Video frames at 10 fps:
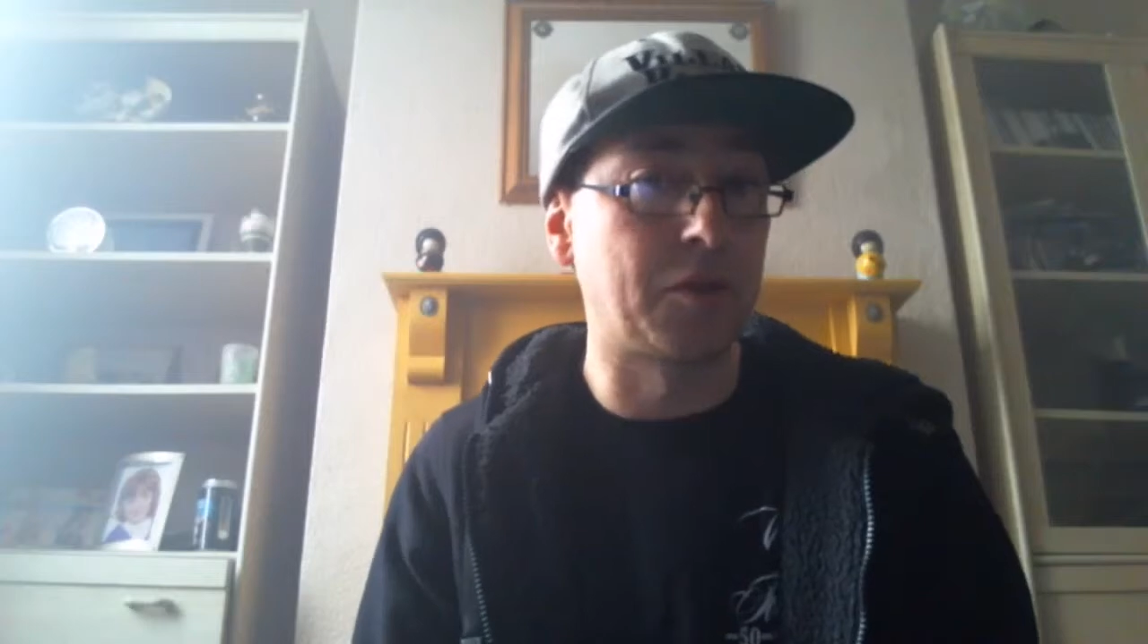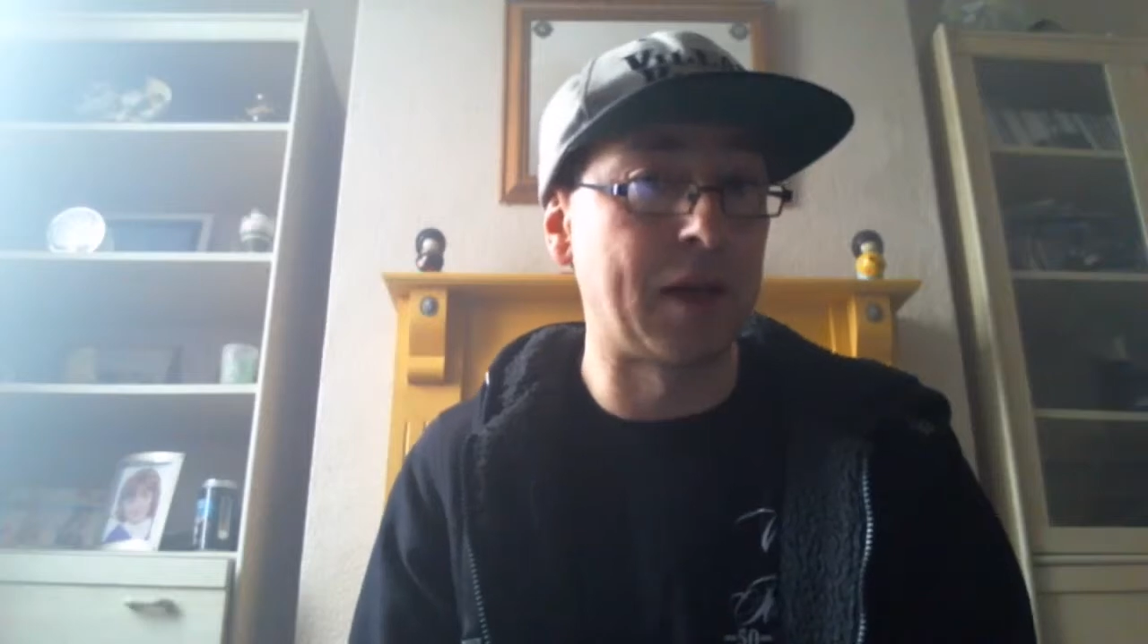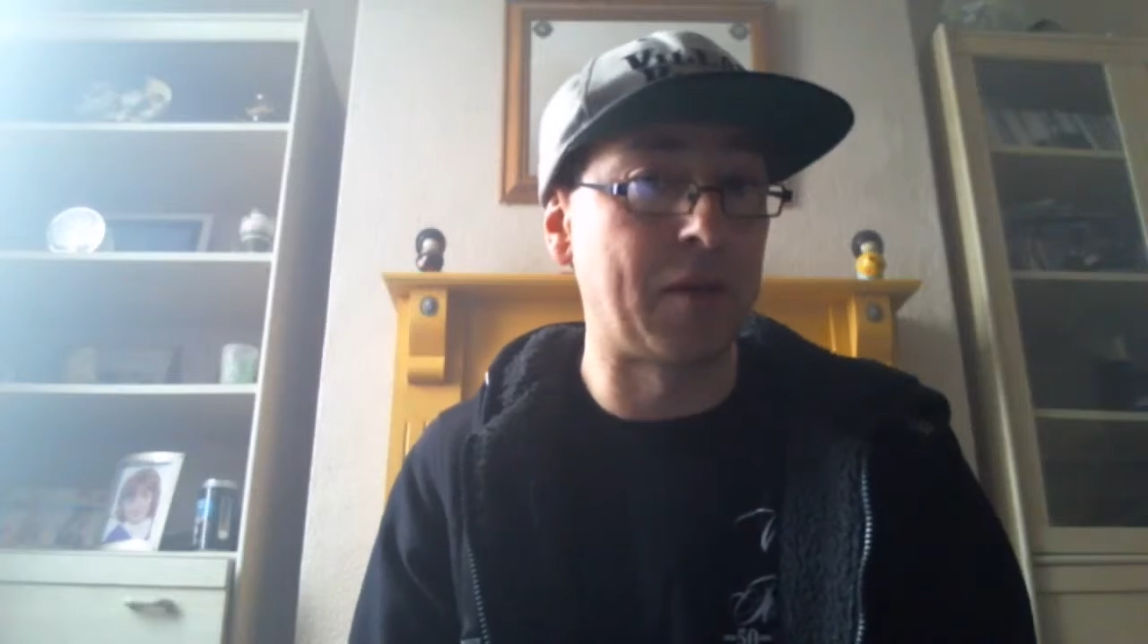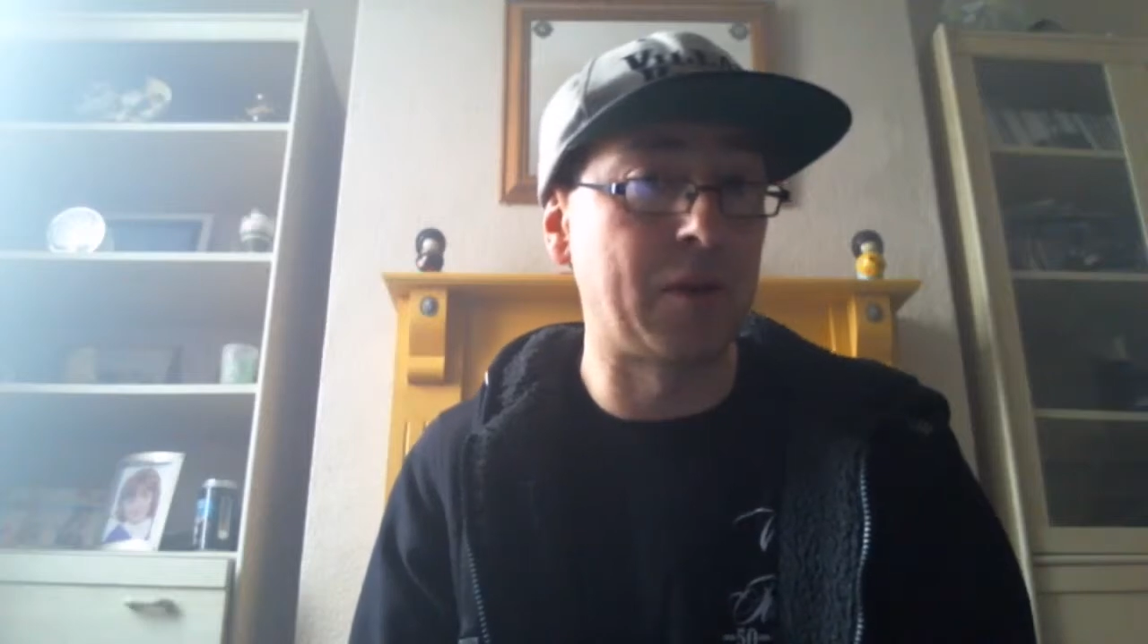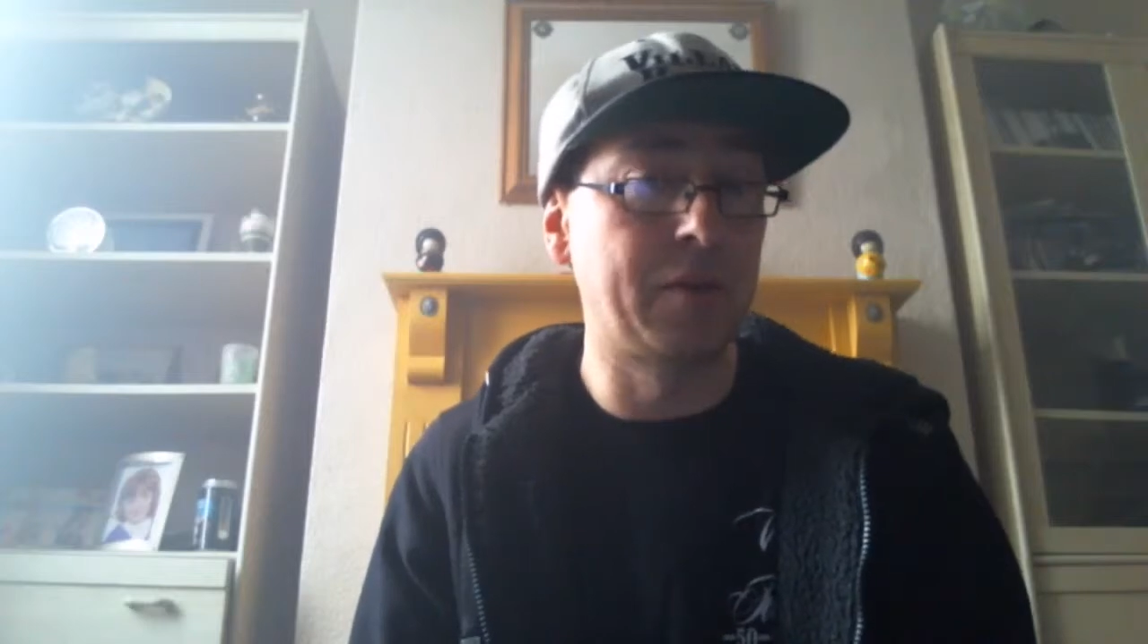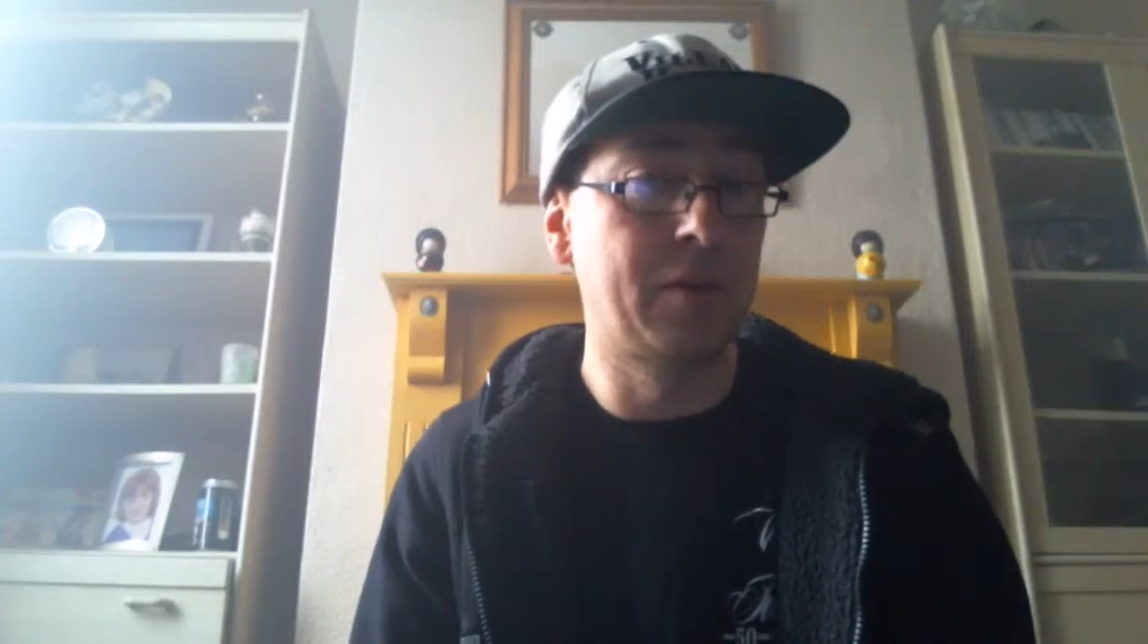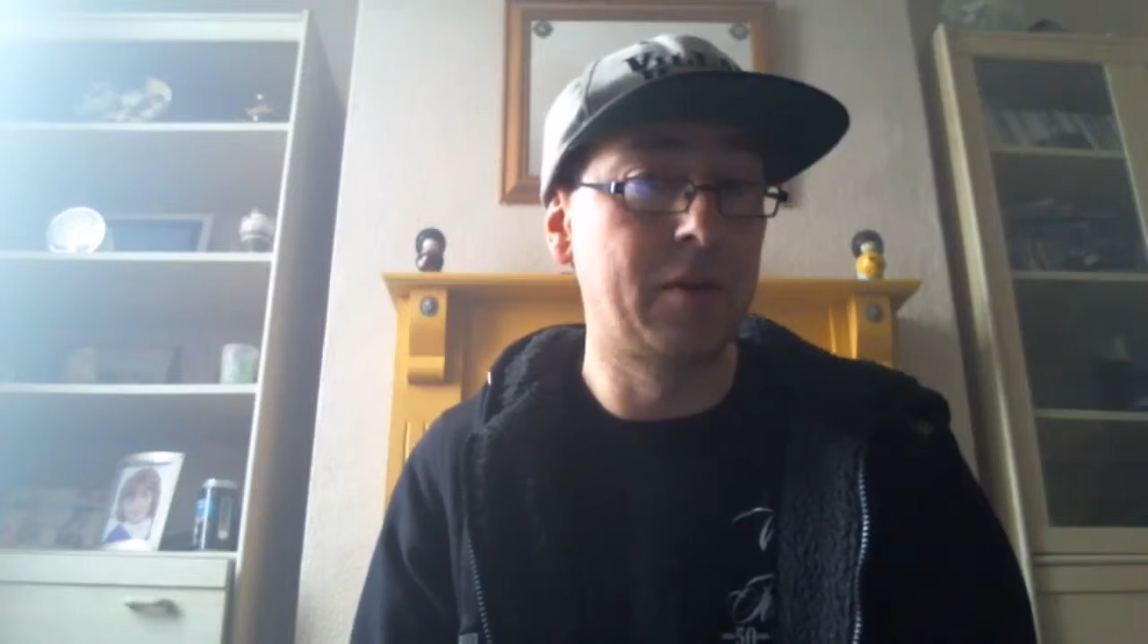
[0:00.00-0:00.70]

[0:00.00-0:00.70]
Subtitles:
on that one